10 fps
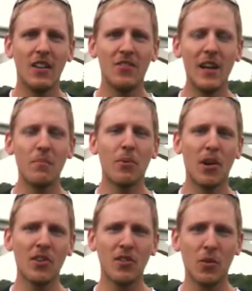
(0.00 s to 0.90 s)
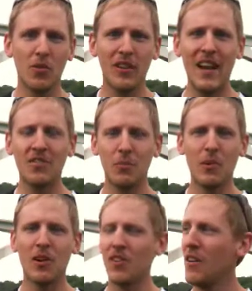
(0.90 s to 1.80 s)
state park or the National
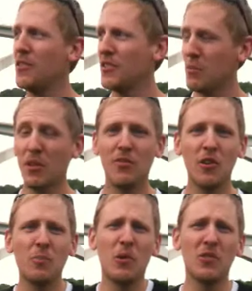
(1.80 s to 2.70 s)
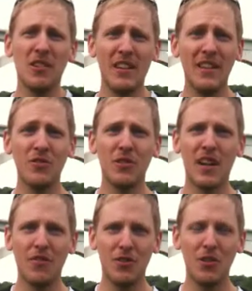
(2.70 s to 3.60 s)
Park Office, I'll be the first person in history
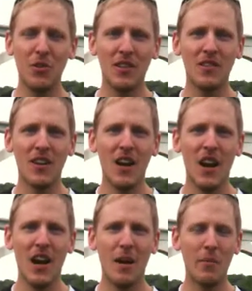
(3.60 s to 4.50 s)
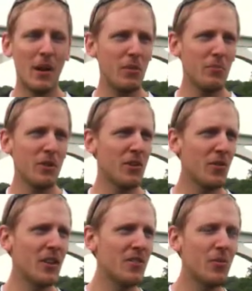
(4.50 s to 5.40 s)
to ever do it. And I'm going to be
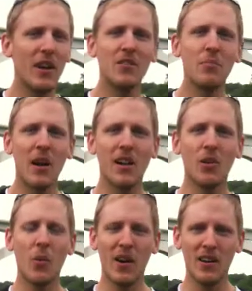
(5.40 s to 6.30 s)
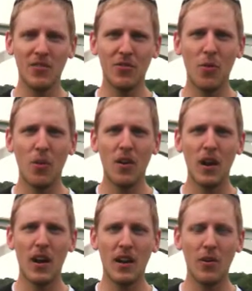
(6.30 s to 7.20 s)
doing it to raise money and awareness
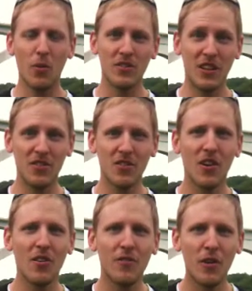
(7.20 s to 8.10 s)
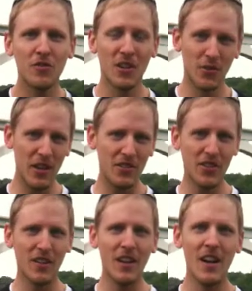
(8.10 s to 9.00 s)
for an organization called First
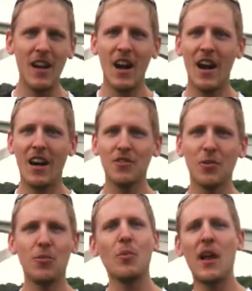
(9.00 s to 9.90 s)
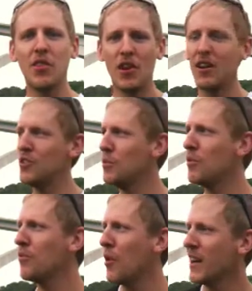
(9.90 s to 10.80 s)
Generation. So what I thought I'd do
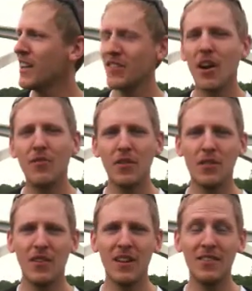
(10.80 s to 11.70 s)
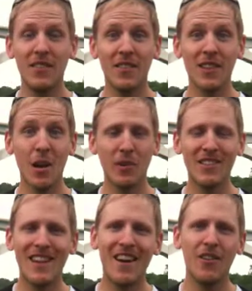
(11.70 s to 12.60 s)
before I kicked off the events this coming
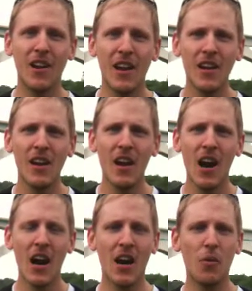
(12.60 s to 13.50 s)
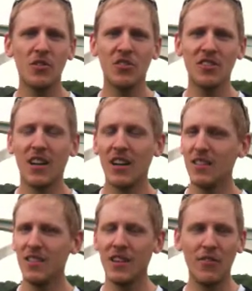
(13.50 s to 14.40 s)
Saturday was just give
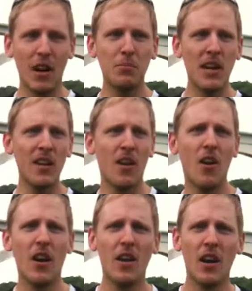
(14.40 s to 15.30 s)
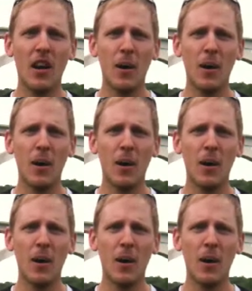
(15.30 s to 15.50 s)
an update on